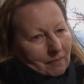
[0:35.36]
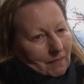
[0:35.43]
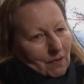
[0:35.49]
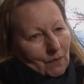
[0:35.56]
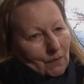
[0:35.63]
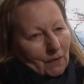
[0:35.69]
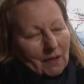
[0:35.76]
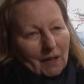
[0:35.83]

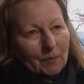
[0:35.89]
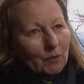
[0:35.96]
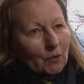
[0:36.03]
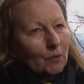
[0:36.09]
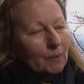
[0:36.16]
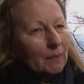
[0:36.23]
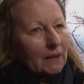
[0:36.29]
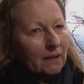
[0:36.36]
You do get
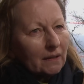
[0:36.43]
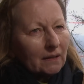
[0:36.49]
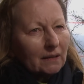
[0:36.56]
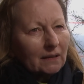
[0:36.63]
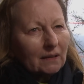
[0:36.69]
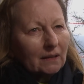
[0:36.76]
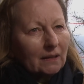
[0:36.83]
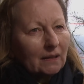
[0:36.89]
very
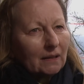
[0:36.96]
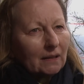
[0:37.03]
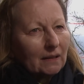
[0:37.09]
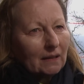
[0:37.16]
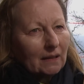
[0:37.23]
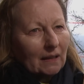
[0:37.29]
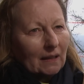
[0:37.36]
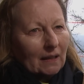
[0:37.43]
worried, as you
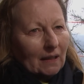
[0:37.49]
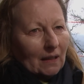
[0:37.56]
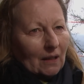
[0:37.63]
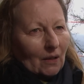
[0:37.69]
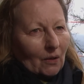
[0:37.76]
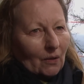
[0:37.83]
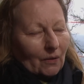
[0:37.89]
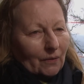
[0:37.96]
realize
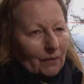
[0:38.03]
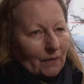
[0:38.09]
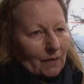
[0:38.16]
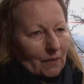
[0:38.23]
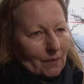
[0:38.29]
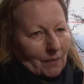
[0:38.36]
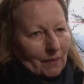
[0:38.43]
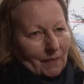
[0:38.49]
it's
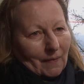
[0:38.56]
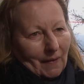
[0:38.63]
serious.